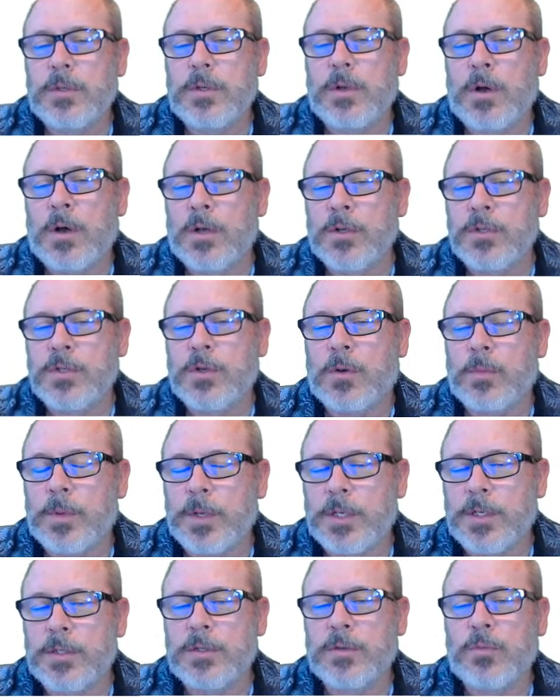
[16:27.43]
also
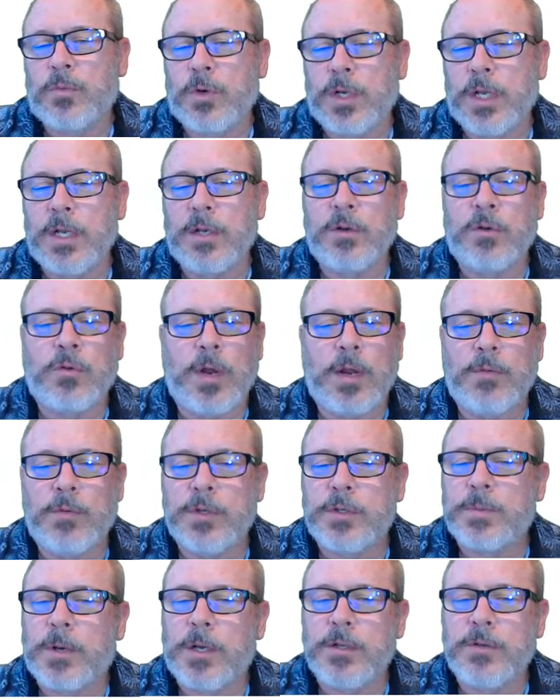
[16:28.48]
because we're getting great
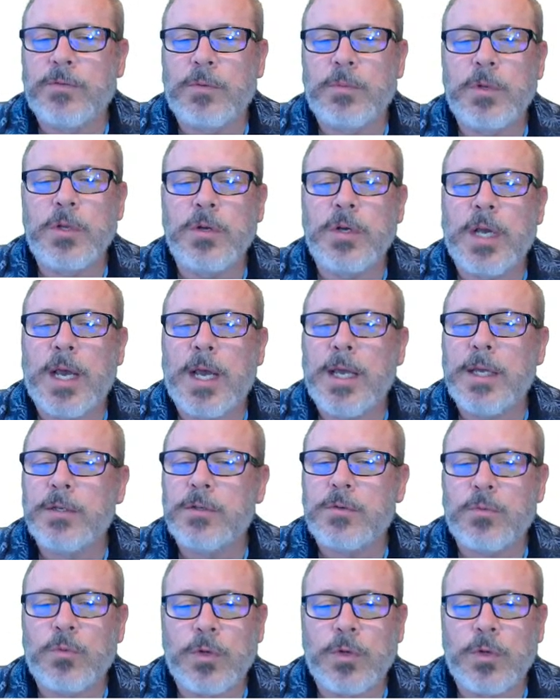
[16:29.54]
response from you guys.